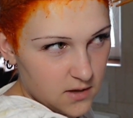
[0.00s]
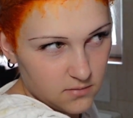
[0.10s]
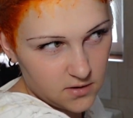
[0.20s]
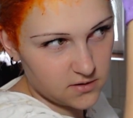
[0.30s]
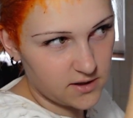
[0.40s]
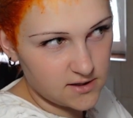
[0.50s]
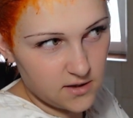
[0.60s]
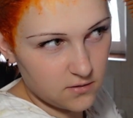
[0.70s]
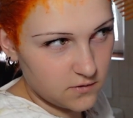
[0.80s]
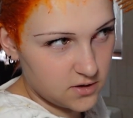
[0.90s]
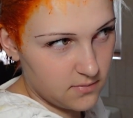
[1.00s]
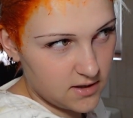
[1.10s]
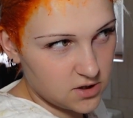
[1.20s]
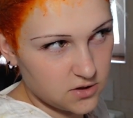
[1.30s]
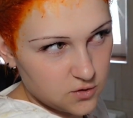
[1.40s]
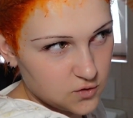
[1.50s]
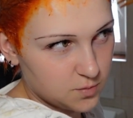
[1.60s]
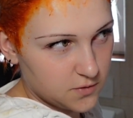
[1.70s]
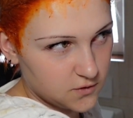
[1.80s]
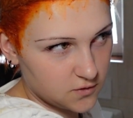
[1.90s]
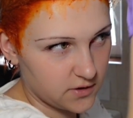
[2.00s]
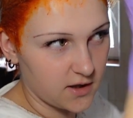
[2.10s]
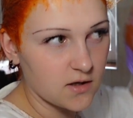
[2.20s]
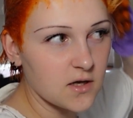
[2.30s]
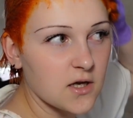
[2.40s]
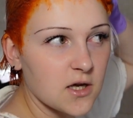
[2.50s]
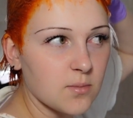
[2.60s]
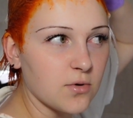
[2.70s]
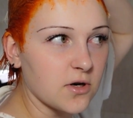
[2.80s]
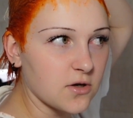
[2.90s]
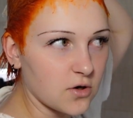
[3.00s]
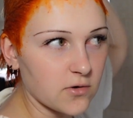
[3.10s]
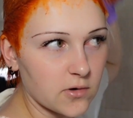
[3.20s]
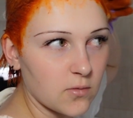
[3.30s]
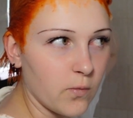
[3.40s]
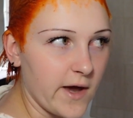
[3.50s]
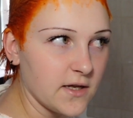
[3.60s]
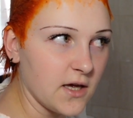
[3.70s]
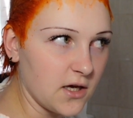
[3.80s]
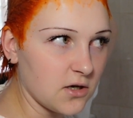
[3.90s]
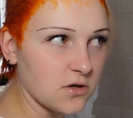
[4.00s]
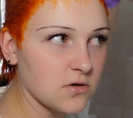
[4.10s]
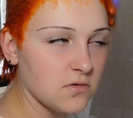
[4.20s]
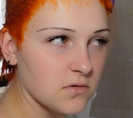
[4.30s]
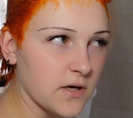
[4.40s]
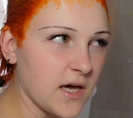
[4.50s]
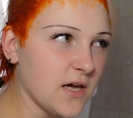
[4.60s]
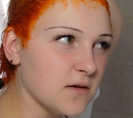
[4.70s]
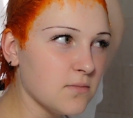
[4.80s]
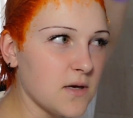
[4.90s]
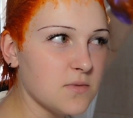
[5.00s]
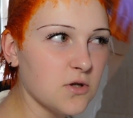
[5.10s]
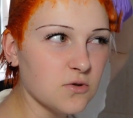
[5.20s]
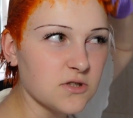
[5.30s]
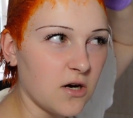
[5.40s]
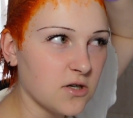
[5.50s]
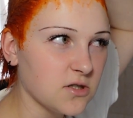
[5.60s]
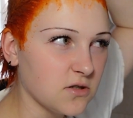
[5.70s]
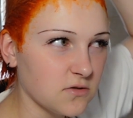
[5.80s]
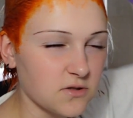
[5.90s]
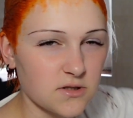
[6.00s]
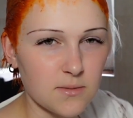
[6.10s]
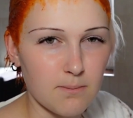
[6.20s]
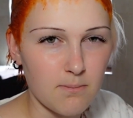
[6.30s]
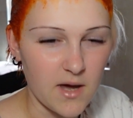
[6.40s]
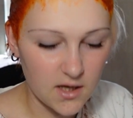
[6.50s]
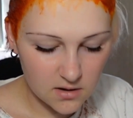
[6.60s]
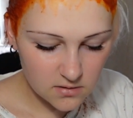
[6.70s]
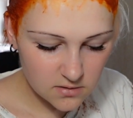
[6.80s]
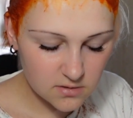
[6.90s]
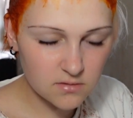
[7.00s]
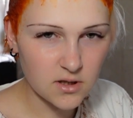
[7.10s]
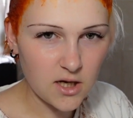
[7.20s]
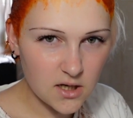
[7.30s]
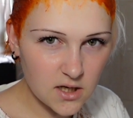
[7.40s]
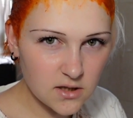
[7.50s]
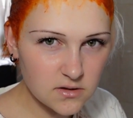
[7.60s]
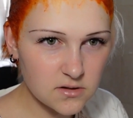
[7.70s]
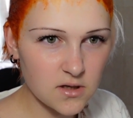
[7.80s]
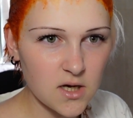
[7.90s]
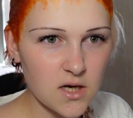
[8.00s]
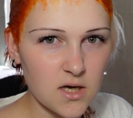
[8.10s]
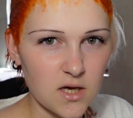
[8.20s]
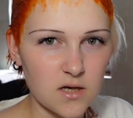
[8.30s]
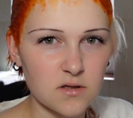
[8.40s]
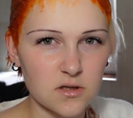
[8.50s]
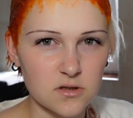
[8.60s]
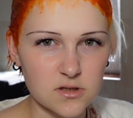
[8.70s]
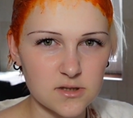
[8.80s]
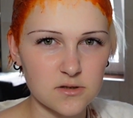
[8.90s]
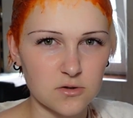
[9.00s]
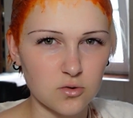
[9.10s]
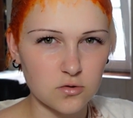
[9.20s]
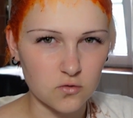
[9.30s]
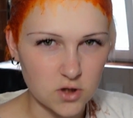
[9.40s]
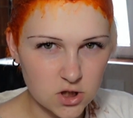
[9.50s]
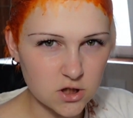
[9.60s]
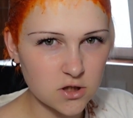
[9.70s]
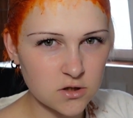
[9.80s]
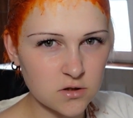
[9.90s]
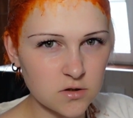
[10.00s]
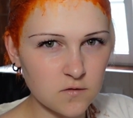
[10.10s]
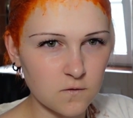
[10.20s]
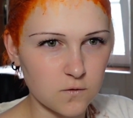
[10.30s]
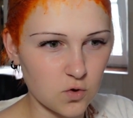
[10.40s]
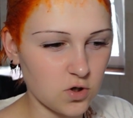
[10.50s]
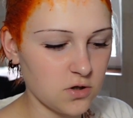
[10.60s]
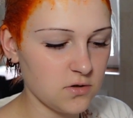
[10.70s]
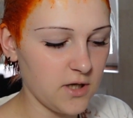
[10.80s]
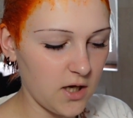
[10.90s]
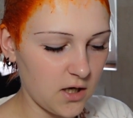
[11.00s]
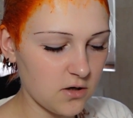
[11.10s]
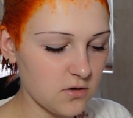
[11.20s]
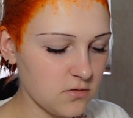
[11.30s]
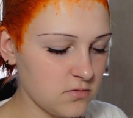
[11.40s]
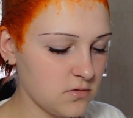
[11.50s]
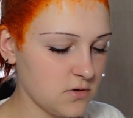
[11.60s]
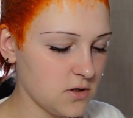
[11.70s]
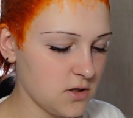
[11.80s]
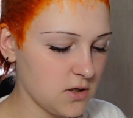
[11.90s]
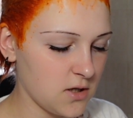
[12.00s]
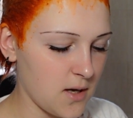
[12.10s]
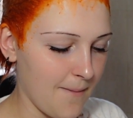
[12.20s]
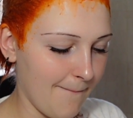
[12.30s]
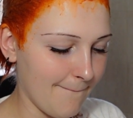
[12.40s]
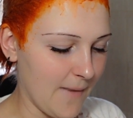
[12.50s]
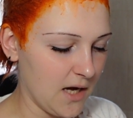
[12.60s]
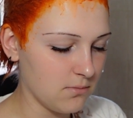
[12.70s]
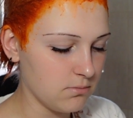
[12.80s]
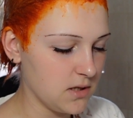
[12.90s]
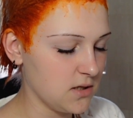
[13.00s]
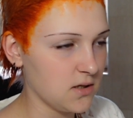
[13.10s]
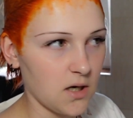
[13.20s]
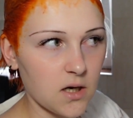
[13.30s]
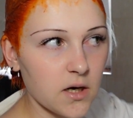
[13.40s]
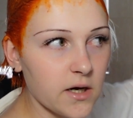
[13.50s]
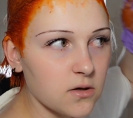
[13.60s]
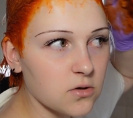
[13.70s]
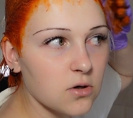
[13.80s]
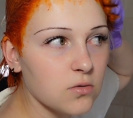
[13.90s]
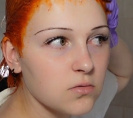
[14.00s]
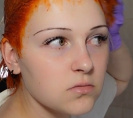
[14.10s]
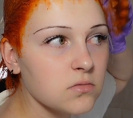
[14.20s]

because as I already mentioned, you're supposed to like put it on wet hair, and maybe those articles melt in it and there's nutrition for the hair. Might be, I don't know.